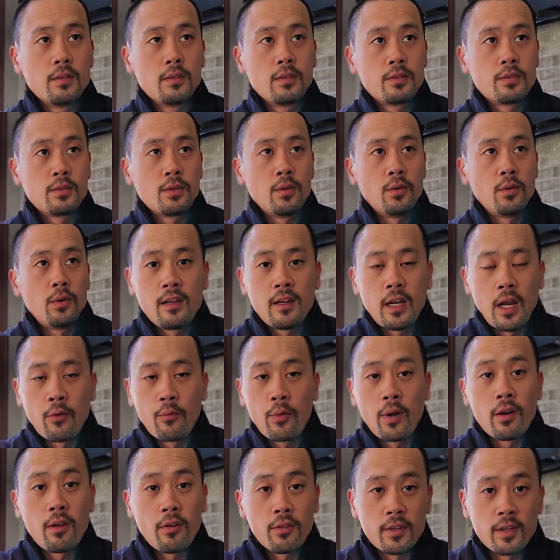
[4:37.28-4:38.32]
So I
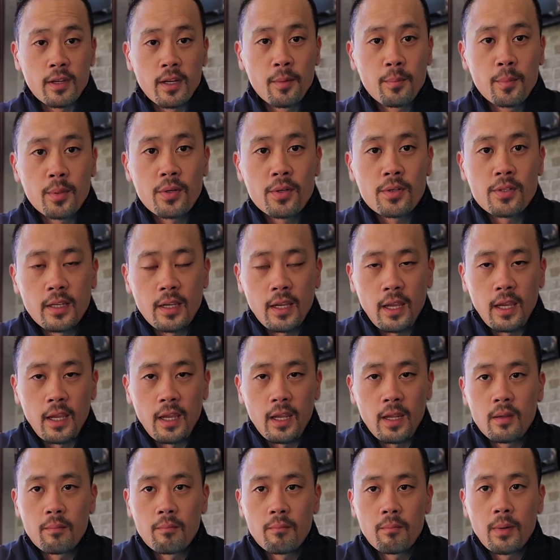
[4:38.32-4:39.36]
ran all the numbers,
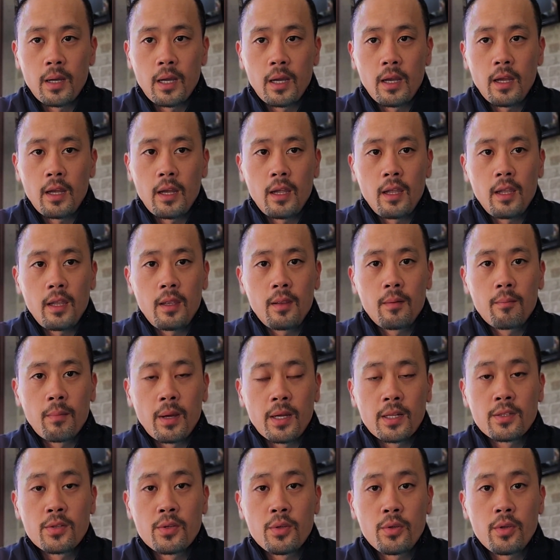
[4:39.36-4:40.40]
and my
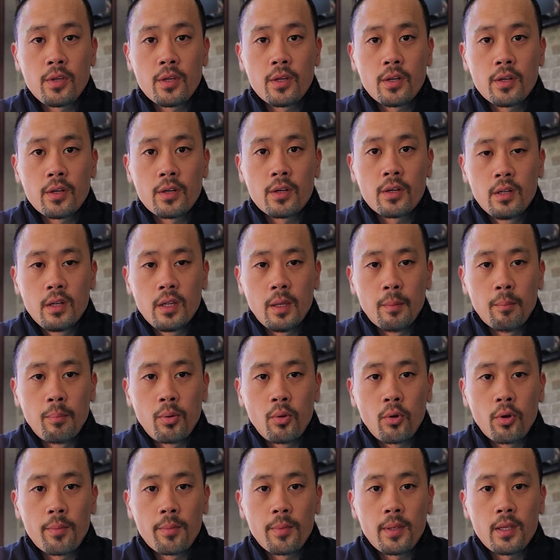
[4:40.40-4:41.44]
2-year
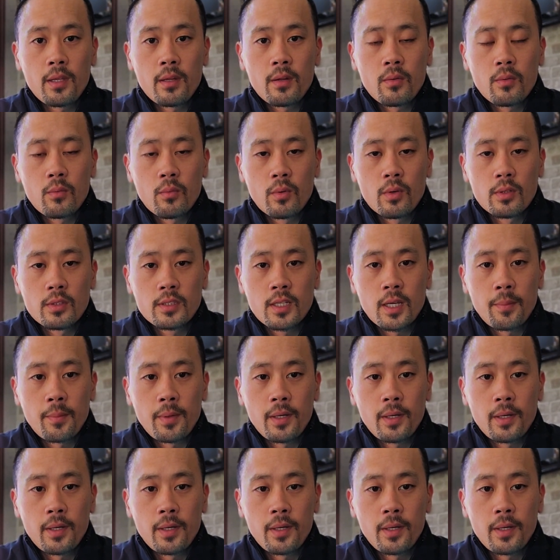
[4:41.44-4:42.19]
employment was coming